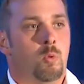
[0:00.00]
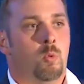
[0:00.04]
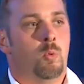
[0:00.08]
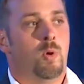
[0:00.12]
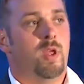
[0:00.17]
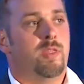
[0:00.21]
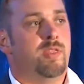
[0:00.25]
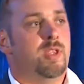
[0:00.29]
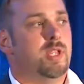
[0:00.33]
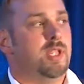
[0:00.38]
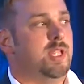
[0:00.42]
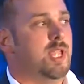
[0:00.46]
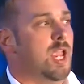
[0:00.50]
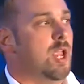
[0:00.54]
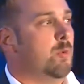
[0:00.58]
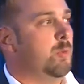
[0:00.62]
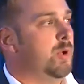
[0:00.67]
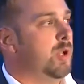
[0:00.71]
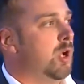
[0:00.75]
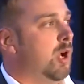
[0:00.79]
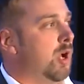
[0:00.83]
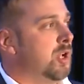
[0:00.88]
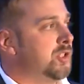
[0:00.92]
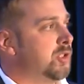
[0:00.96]
With eGain,
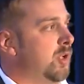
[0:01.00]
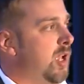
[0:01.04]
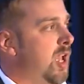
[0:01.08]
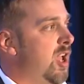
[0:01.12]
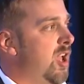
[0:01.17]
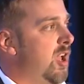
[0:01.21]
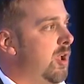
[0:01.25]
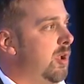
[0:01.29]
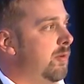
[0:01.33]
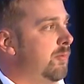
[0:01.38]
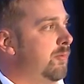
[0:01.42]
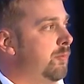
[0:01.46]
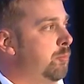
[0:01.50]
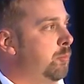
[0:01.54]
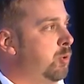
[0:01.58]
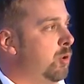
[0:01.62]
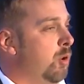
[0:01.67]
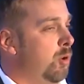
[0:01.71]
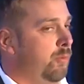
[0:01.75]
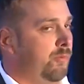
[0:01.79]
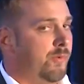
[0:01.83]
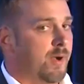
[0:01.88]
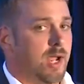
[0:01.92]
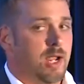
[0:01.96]
we also have
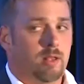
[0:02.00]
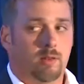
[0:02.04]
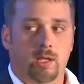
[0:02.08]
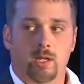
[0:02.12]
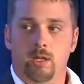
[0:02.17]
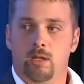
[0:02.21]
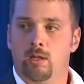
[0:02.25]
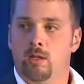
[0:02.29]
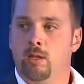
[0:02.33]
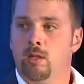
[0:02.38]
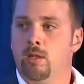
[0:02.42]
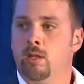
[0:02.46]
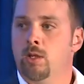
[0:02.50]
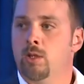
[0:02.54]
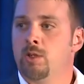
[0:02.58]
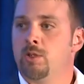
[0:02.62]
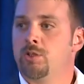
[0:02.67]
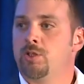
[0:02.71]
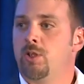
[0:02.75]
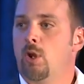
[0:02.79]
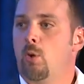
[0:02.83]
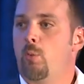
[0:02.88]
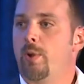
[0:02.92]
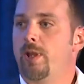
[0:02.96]
profiling.
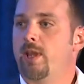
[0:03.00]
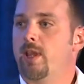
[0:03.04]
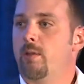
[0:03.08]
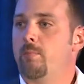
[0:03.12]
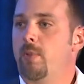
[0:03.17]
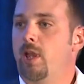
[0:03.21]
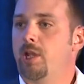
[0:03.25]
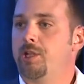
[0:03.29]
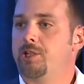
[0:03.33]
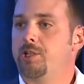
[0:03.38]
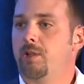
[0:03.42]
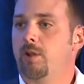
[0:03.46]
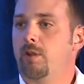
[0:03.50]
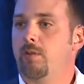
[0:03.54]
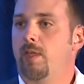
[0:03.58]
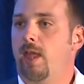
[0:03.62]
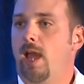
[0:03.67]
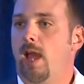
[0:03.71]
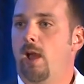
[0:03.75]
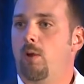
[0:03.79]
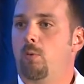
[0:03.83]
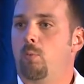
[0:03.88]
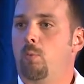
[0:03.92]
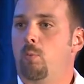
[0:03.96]
So we can make sure
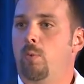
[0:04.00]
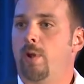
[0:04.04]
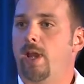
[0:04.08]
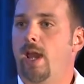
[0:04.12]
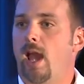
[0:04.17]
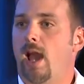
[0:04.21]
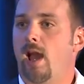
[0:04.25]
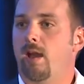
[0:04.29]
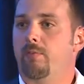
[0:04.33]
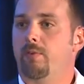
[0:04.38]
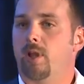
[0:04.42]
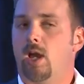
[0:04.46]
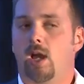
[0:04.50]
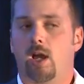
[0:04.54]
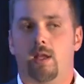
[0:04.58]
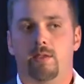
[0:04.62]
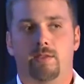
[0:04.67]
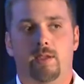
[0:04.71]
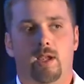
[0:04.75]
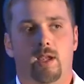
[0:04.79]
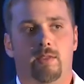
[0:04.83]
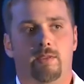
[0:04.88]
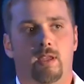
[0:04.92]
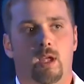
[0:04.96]
that we have
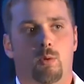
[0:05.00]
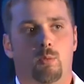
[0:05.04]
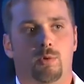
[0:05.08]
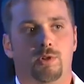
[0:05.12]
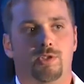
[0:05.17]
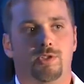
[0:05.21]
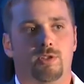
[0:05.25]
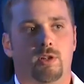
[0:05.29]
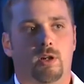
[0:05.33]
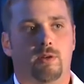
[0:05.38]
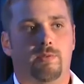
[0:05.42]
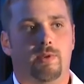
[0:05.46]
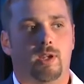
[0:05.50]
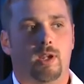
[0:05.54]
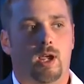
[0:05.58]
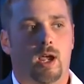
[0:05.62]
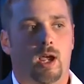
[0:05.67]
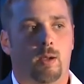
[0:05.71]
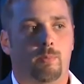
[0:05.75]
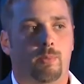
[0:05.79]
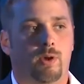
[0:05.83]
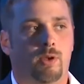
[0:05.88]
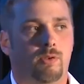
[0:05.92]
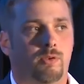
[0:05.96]
content that we're serving
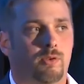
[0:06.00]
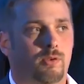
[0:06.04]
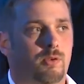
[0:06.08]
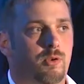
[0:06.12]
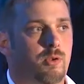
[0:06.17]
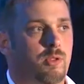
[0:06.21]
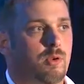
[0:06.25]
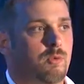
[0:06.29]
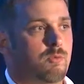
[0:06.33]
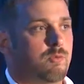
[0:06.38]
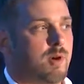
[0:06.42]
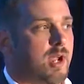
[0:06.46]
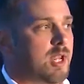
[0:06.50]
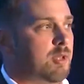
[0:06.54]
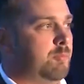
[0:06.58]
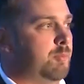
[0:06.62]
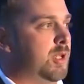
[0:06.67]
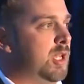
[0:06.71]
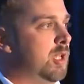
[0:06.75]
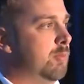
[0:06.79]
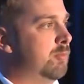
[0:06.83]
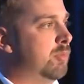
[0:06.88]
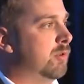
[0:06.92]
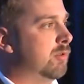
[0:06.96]
up to the right
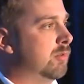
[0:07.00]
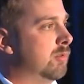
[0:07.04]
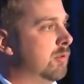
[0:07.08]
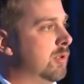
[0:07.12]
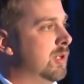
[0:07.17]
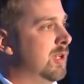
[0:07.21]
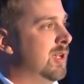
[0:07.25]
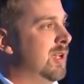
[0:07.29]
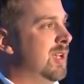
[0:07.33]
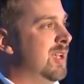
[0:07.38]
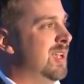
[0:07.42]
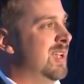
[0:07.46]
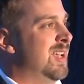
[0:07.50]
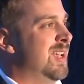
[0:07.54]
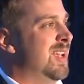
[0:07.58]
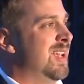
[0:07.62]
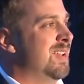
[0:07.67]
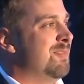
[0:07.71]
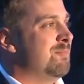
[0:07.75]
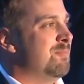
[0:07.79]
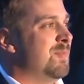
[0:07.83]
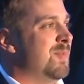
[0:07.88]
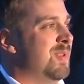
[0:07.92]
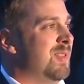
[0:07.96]
people
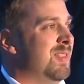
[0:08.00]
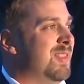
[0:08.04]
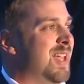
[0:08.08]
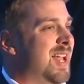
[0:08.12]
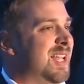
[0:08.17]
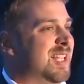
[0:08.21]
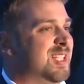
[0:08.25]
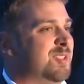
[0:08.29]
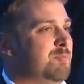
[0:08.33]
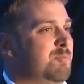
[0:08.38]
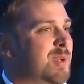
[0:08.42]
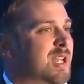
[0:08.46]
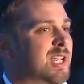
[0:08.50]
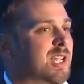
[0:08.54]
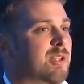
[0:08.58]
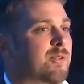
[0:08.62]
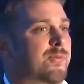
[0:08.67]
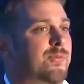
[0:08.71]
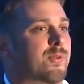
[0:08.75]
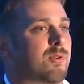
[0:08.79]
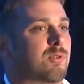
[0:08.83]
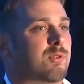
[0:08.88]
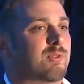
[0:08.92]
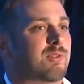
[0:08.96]
that is
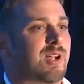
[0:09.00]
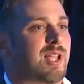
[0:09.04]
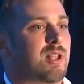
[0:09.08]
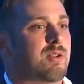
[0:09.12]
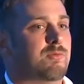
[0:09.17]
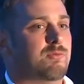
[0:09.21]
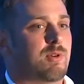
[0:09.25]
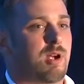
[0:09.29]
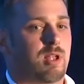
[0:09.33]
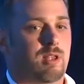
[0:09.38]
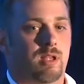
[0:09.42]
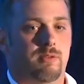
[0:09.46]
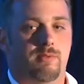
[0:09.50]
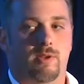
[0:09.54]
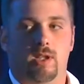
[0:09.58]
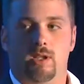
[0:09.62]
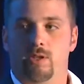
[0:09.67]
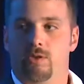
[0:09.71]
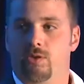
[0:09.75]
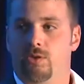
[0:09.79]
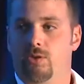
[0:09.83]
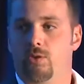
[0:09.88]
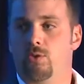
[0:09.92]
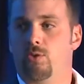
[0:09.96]
meaningful and
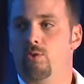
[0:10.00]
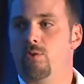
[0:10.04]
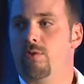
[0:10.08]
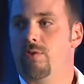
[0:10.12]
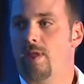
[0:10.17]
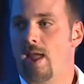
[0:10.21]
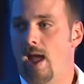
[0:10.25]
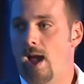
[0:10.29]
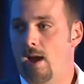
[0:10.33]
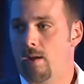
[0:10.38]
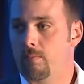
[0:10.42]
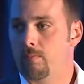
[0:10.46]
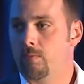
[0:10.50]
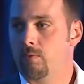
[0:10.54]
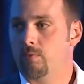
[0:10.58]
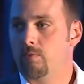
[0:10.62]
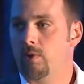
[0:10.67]
relevant to them,